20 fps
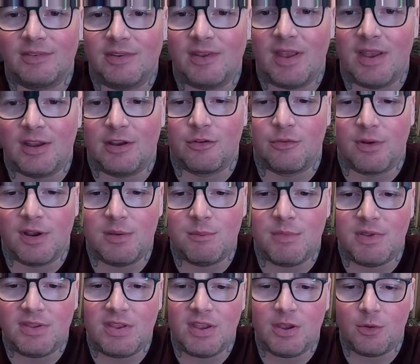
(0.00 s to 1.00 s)
this like
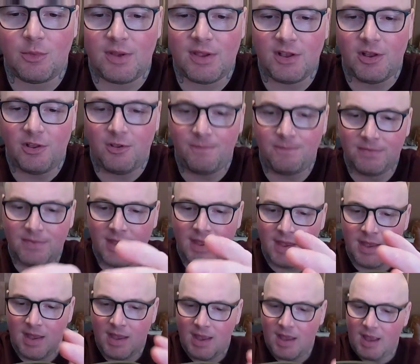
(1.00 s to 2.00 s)
grid material.
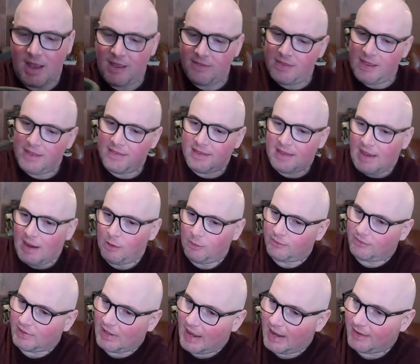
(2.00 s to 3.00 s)
And then the
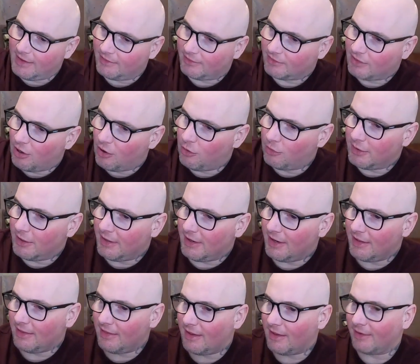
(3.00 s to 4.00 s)
outside is
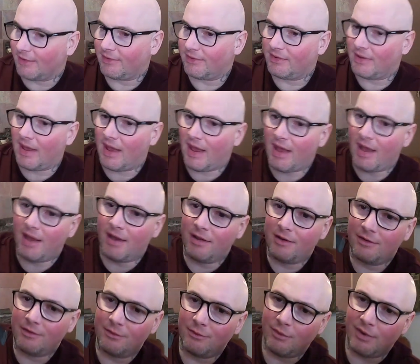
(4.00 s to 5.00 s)
coated in this,
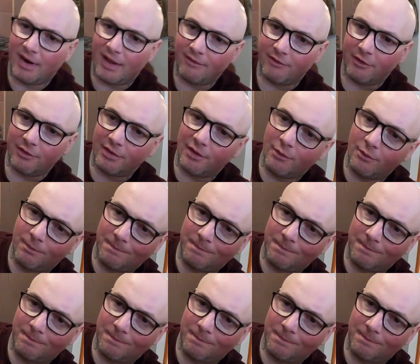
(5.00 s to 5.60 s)
whatever,